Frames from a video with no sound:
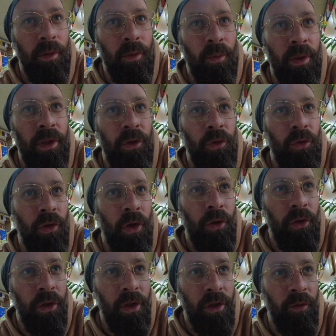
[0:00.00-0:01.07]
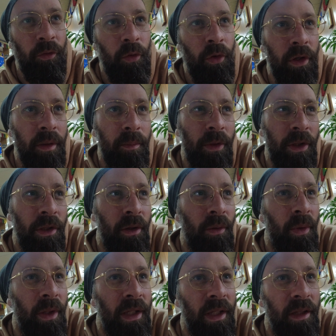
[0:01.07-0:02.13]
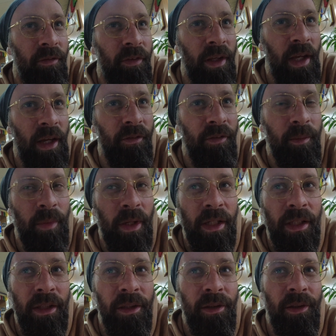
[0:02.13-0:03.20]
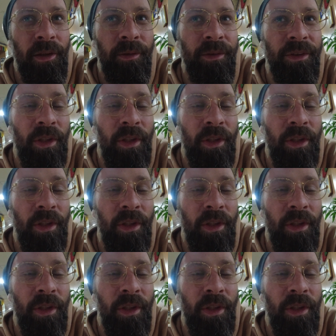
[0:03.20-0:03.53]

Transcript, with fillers: when you know you can afford it, but you don't want to give to everybody, you know?